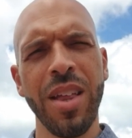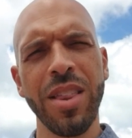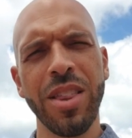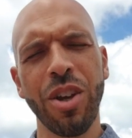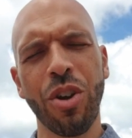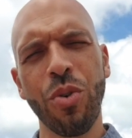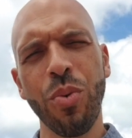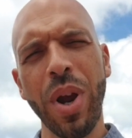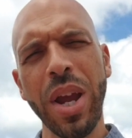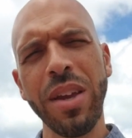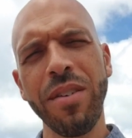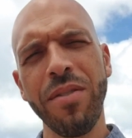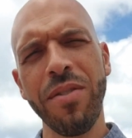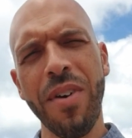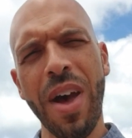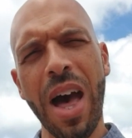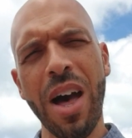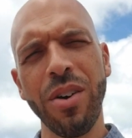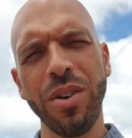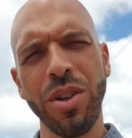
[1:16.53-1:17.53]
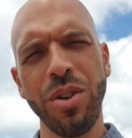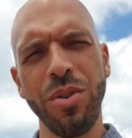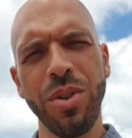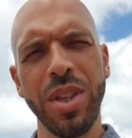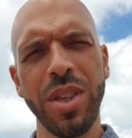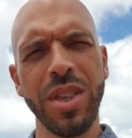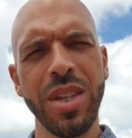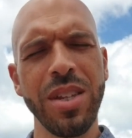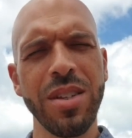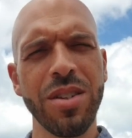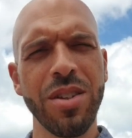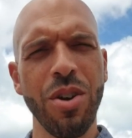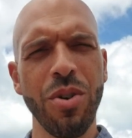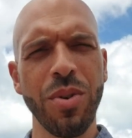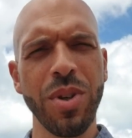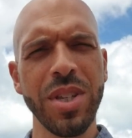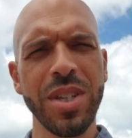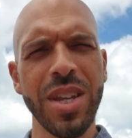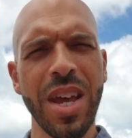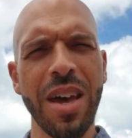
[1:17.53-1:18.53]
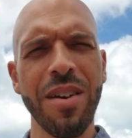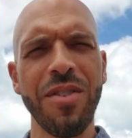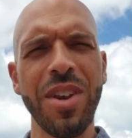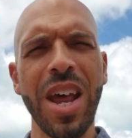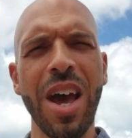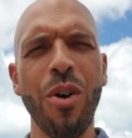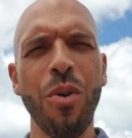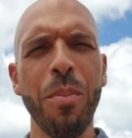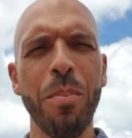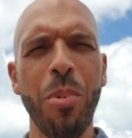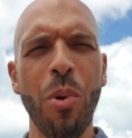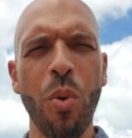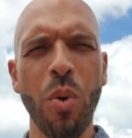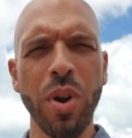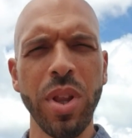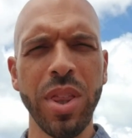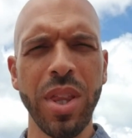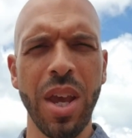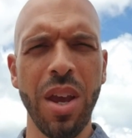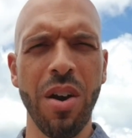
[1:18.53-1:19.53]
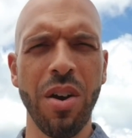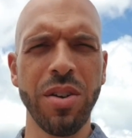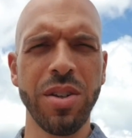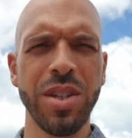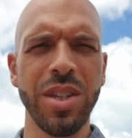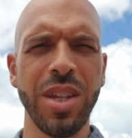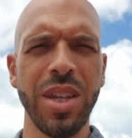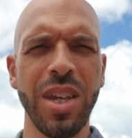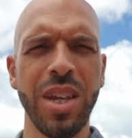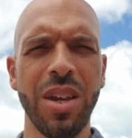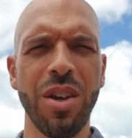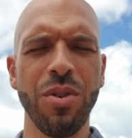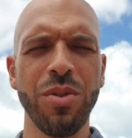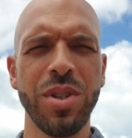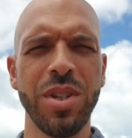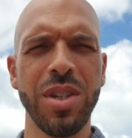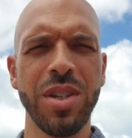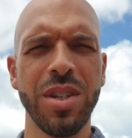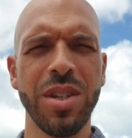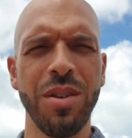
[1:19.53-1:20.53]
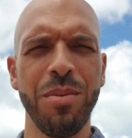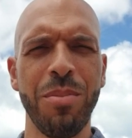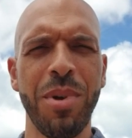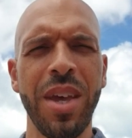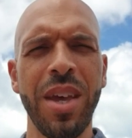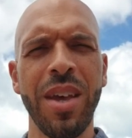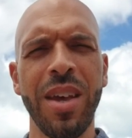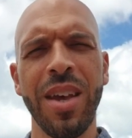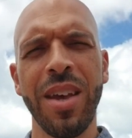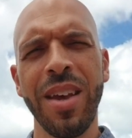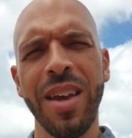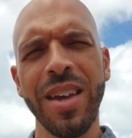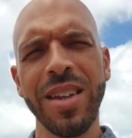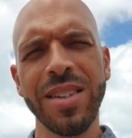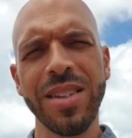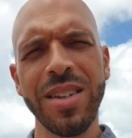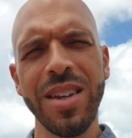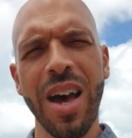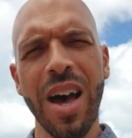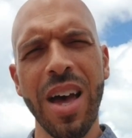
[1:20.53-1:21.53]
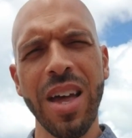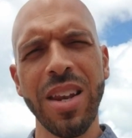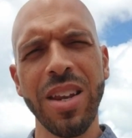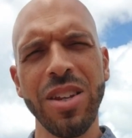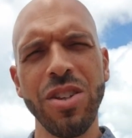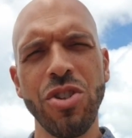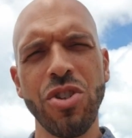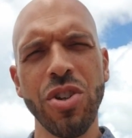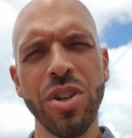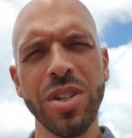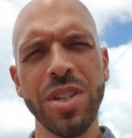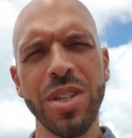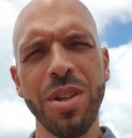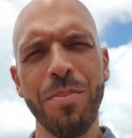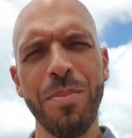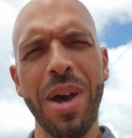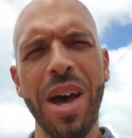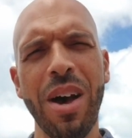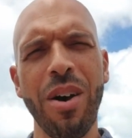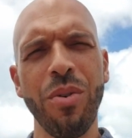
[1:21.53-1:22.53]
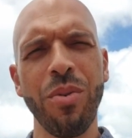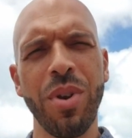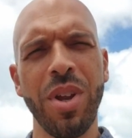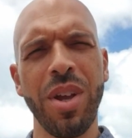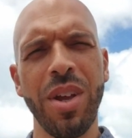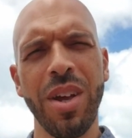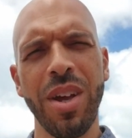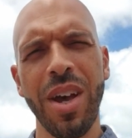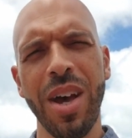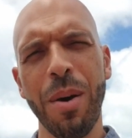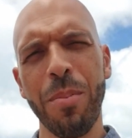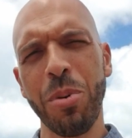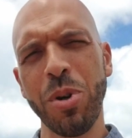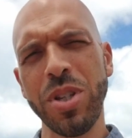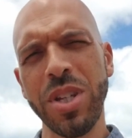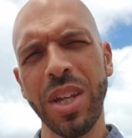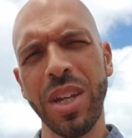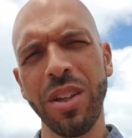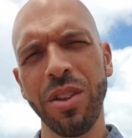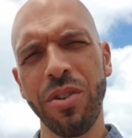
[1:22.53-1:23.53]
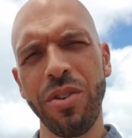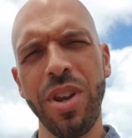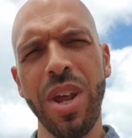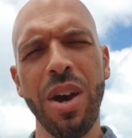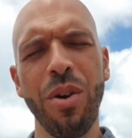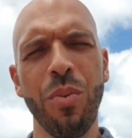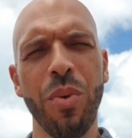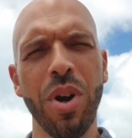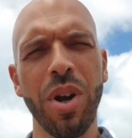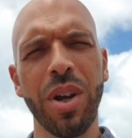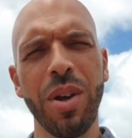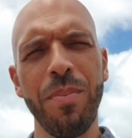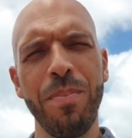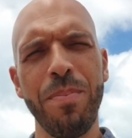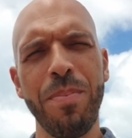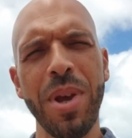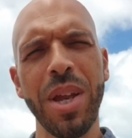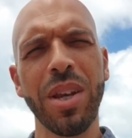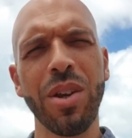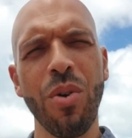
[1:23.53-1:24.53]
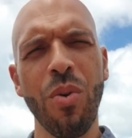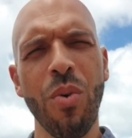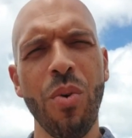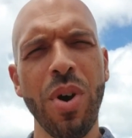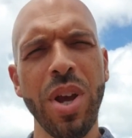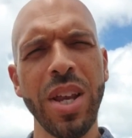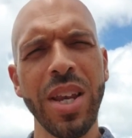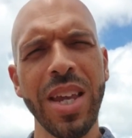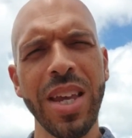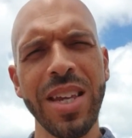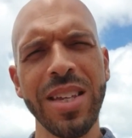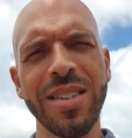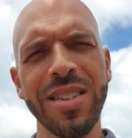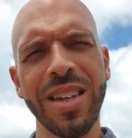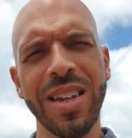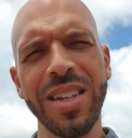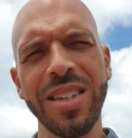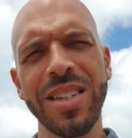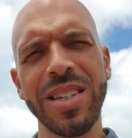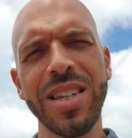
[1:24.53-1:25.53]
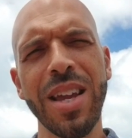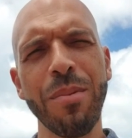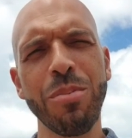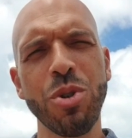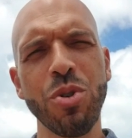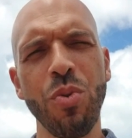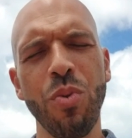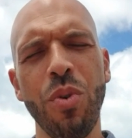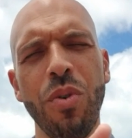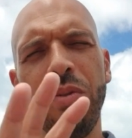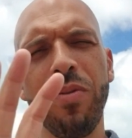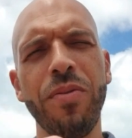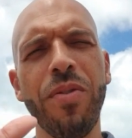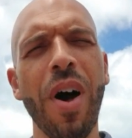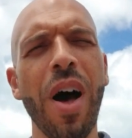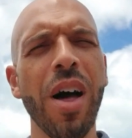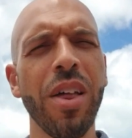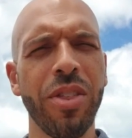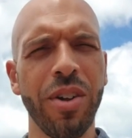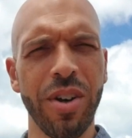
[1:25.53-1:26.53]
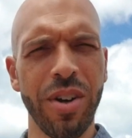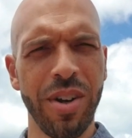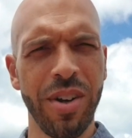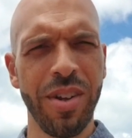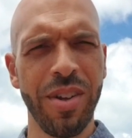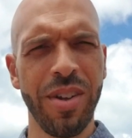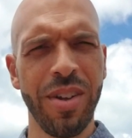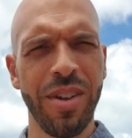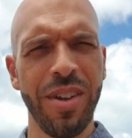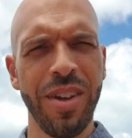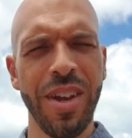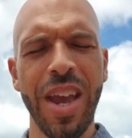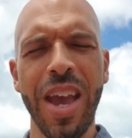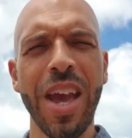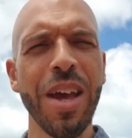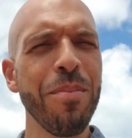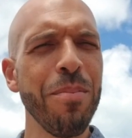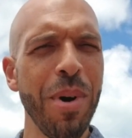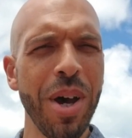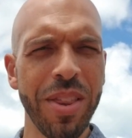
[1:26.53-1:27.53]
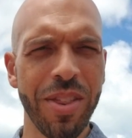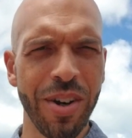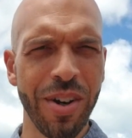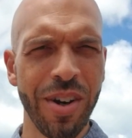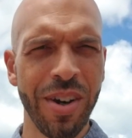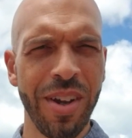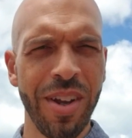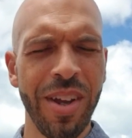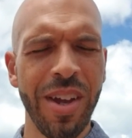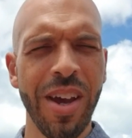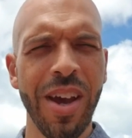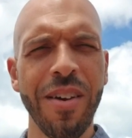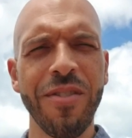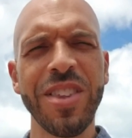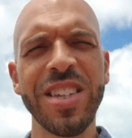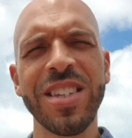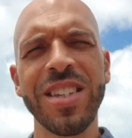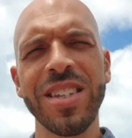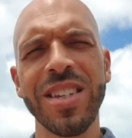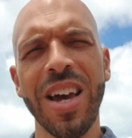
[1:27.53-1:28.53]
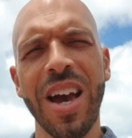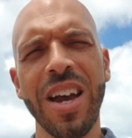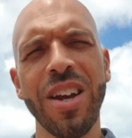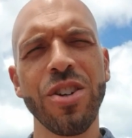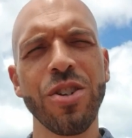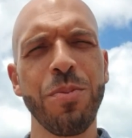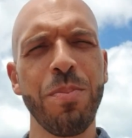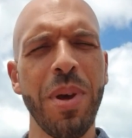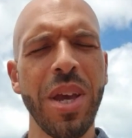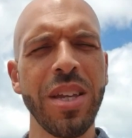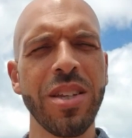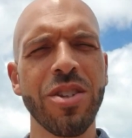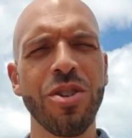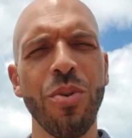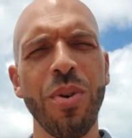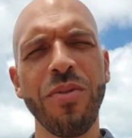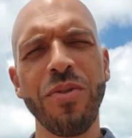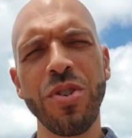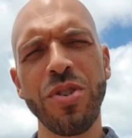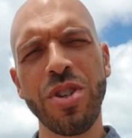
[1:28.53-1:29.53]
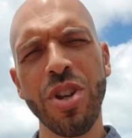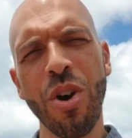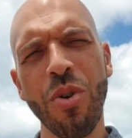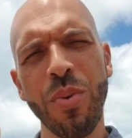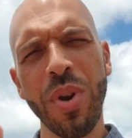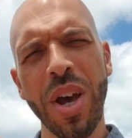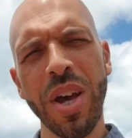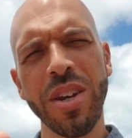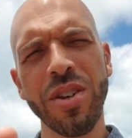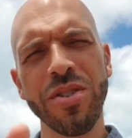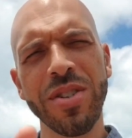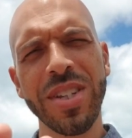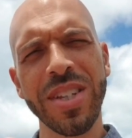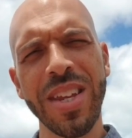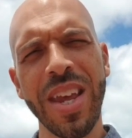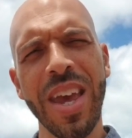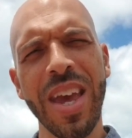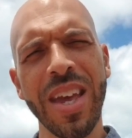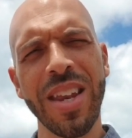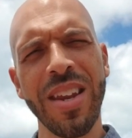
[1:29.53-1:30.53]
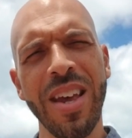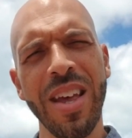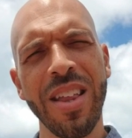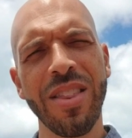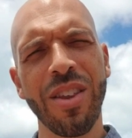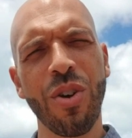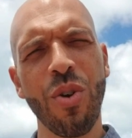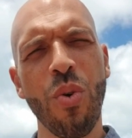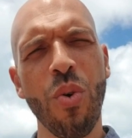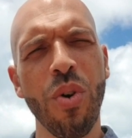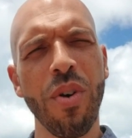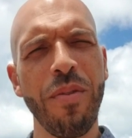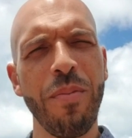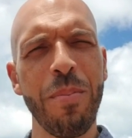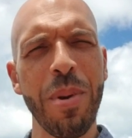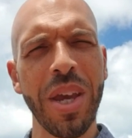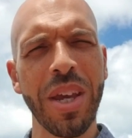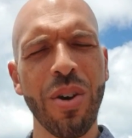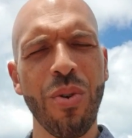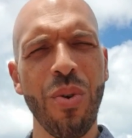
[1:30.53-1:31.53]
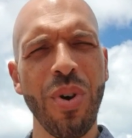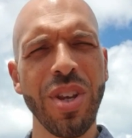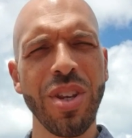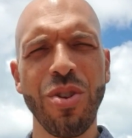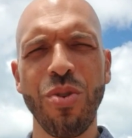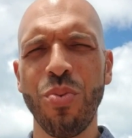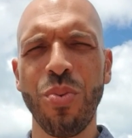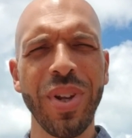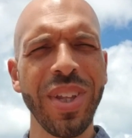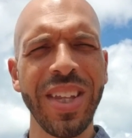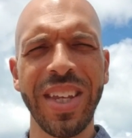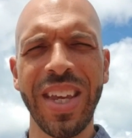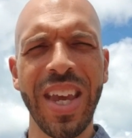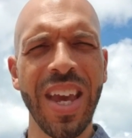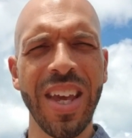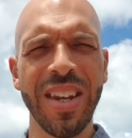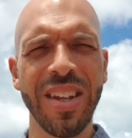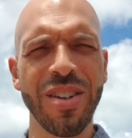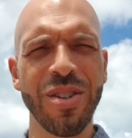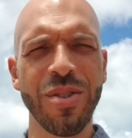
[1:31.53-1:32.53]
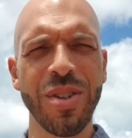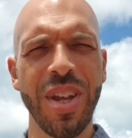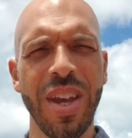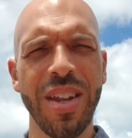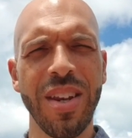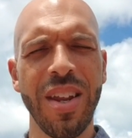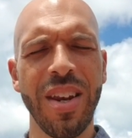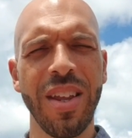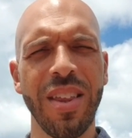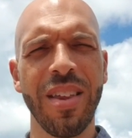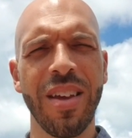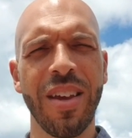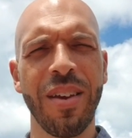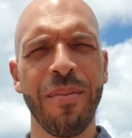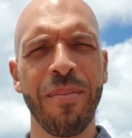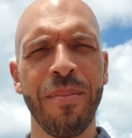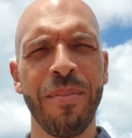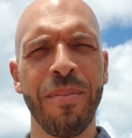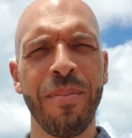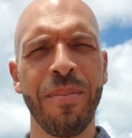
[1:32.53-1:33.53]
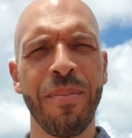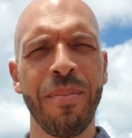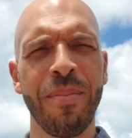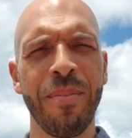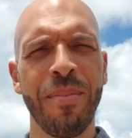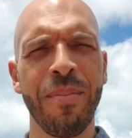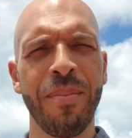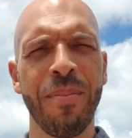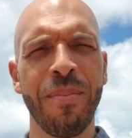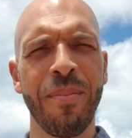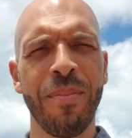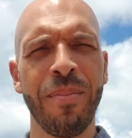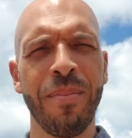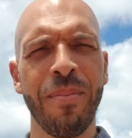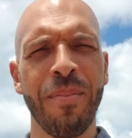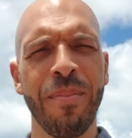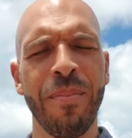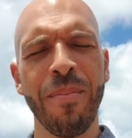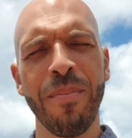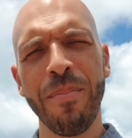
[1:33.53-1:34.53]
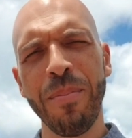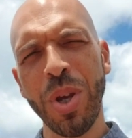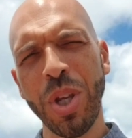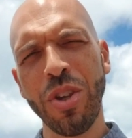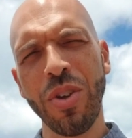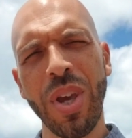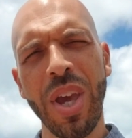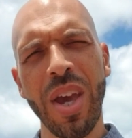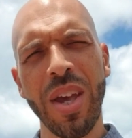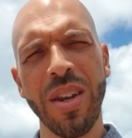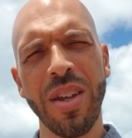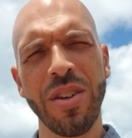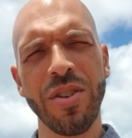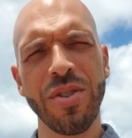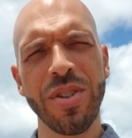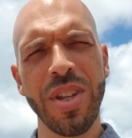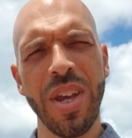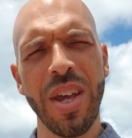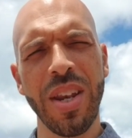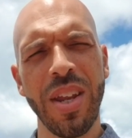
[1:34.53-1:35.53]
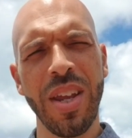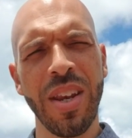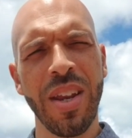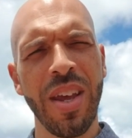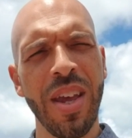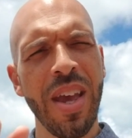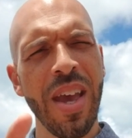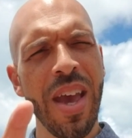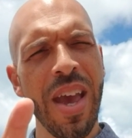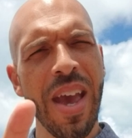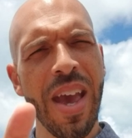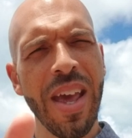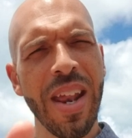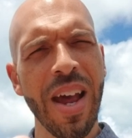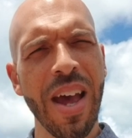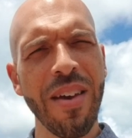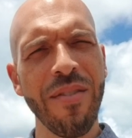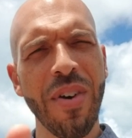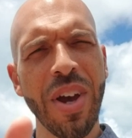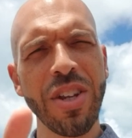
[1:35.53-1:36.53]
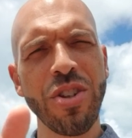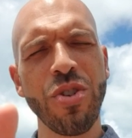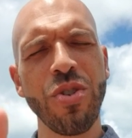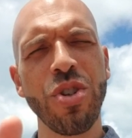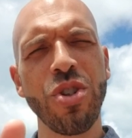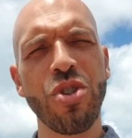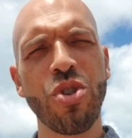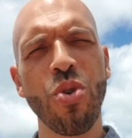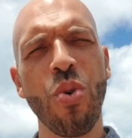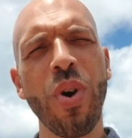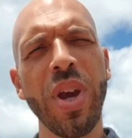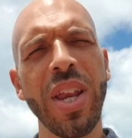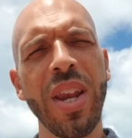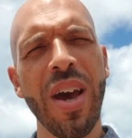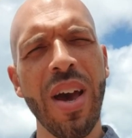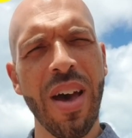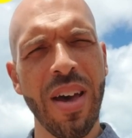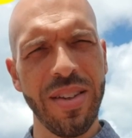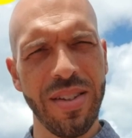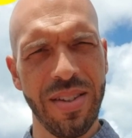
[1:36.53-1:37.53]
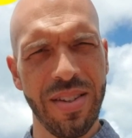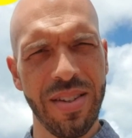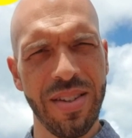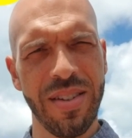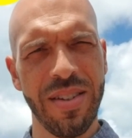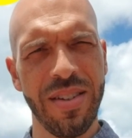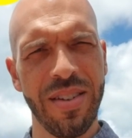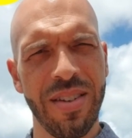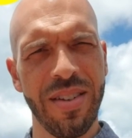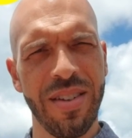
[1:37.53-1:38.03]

the great value that these tokens have and how important they are to the ecosystem. It's not just about a particular network. Bitcoin is the conceptual father and mother of this entire space. So if you don't understand the core of Bitcoin, you really can't understand anything. But you can understand it. And I invite you to join us.